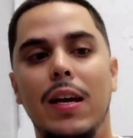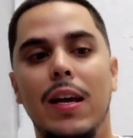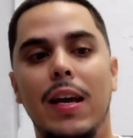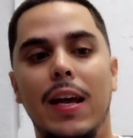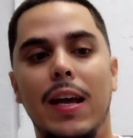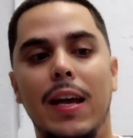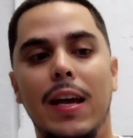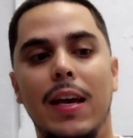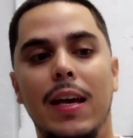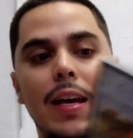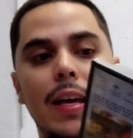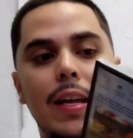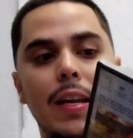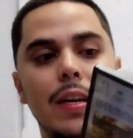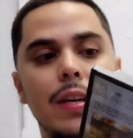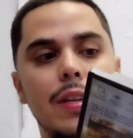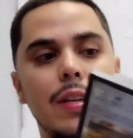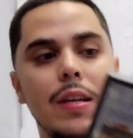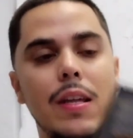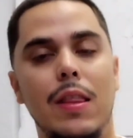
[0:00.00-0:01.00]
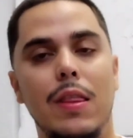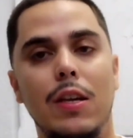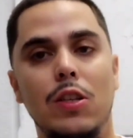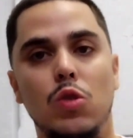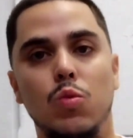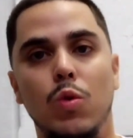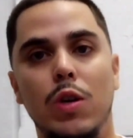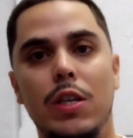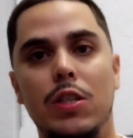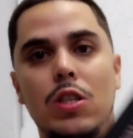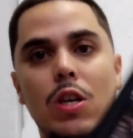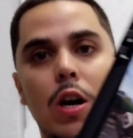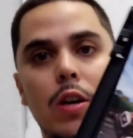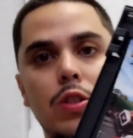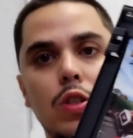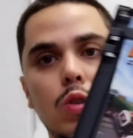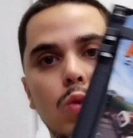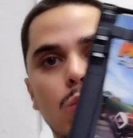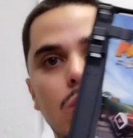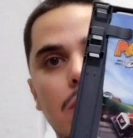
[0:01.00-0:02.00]
And this one is
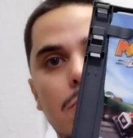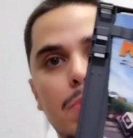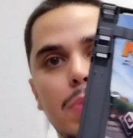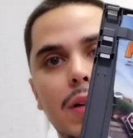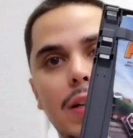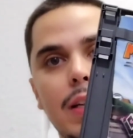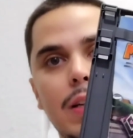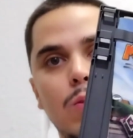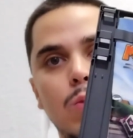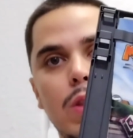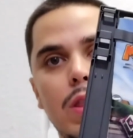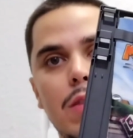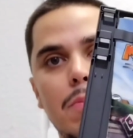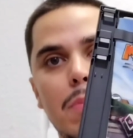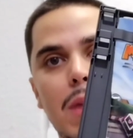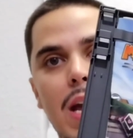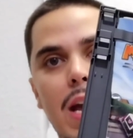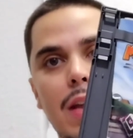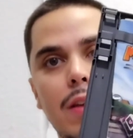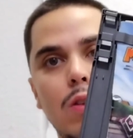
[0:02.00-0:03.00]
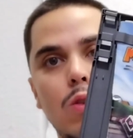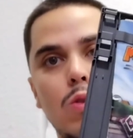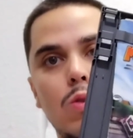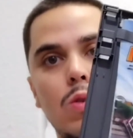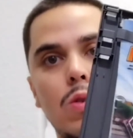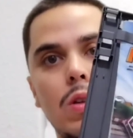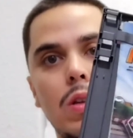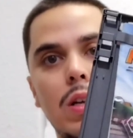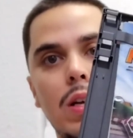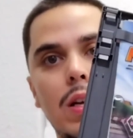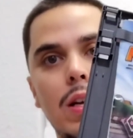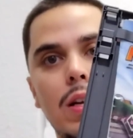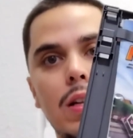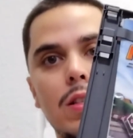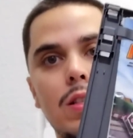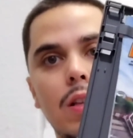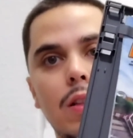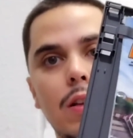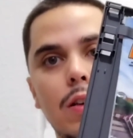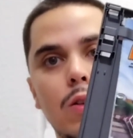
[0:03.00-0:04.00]
also complete with the manual.
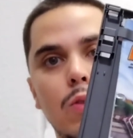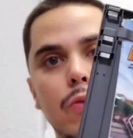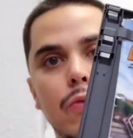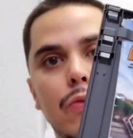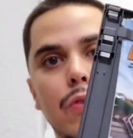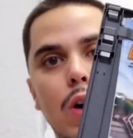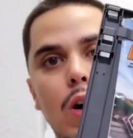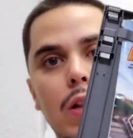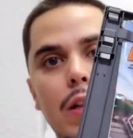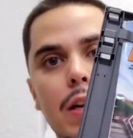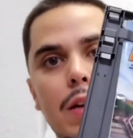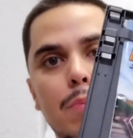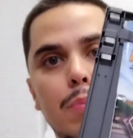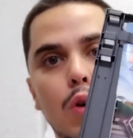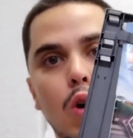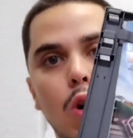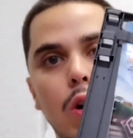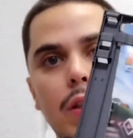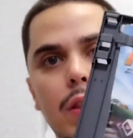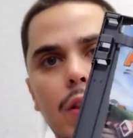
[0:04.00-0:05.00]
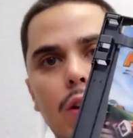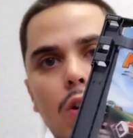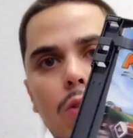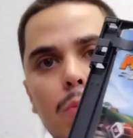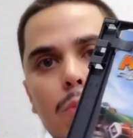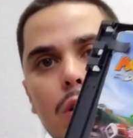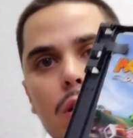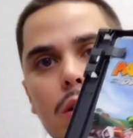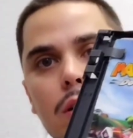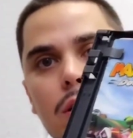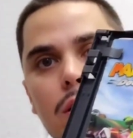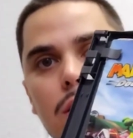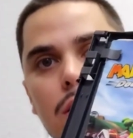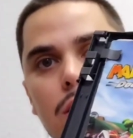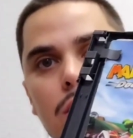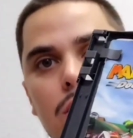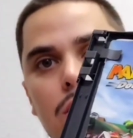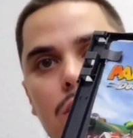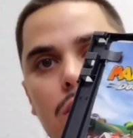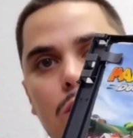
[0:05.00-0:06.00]
It's a little fallen apart there, but
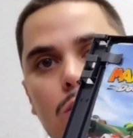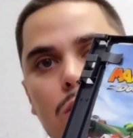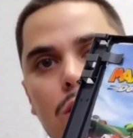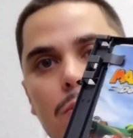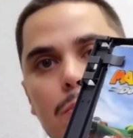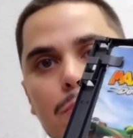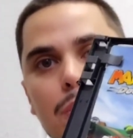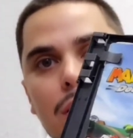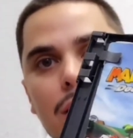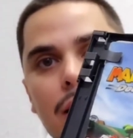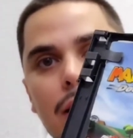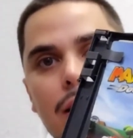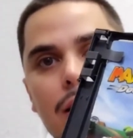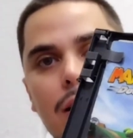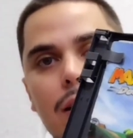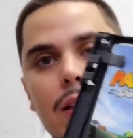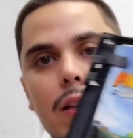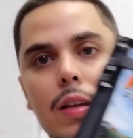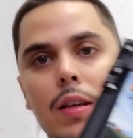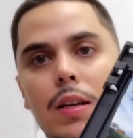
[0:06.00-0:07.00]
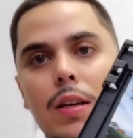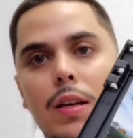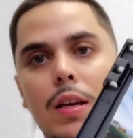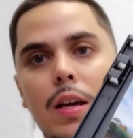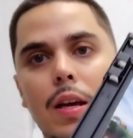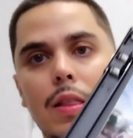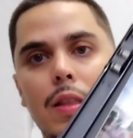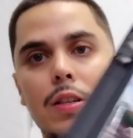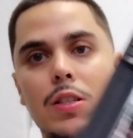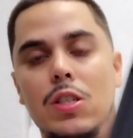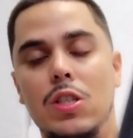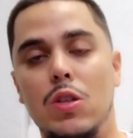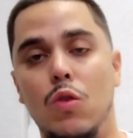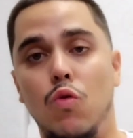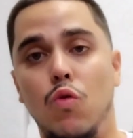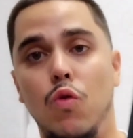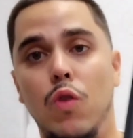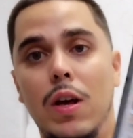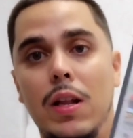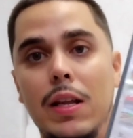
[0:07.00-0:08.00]
still complete. This is a
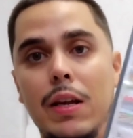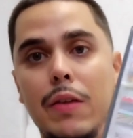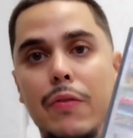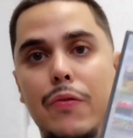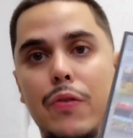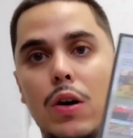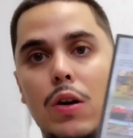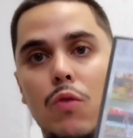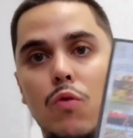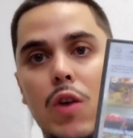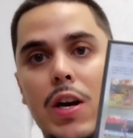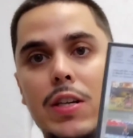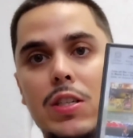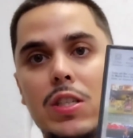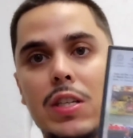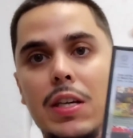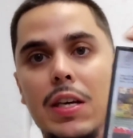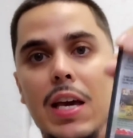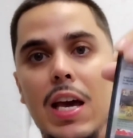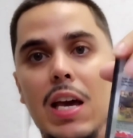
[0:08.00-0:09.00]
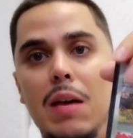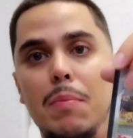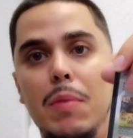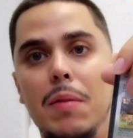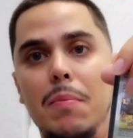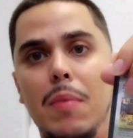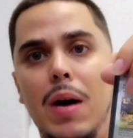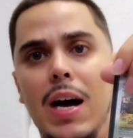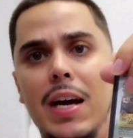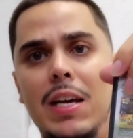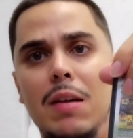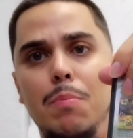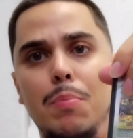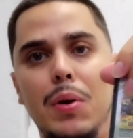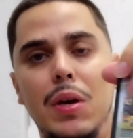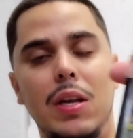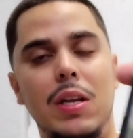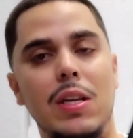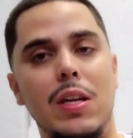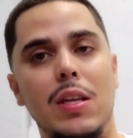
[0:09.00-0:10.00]
really fun racing game. In my
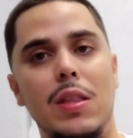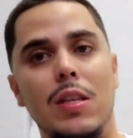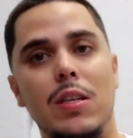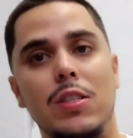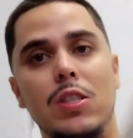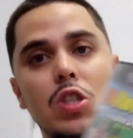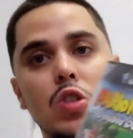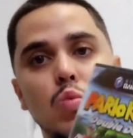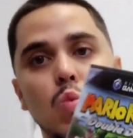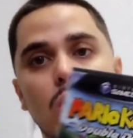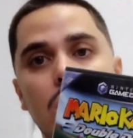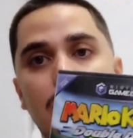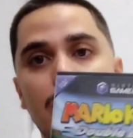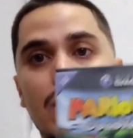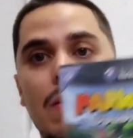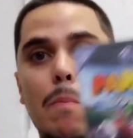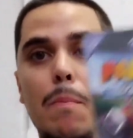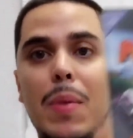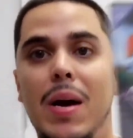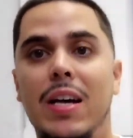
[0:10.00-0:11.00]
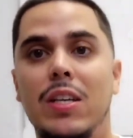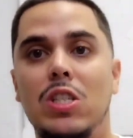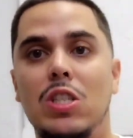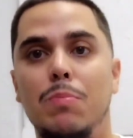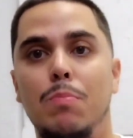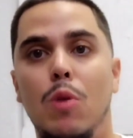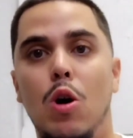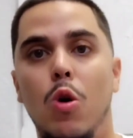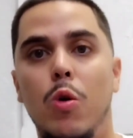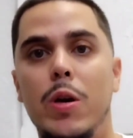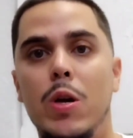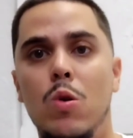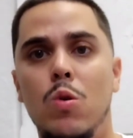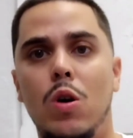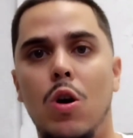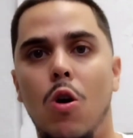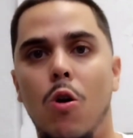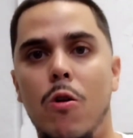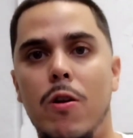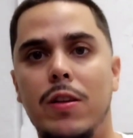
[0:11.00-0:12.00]
opinion, this is one of the best Mario
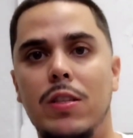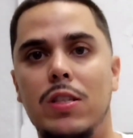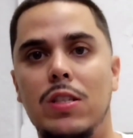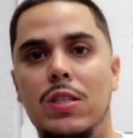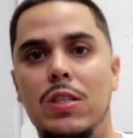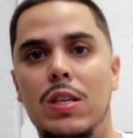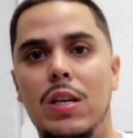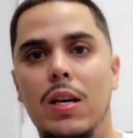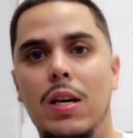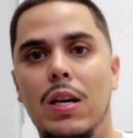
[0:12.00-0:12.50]
Karts.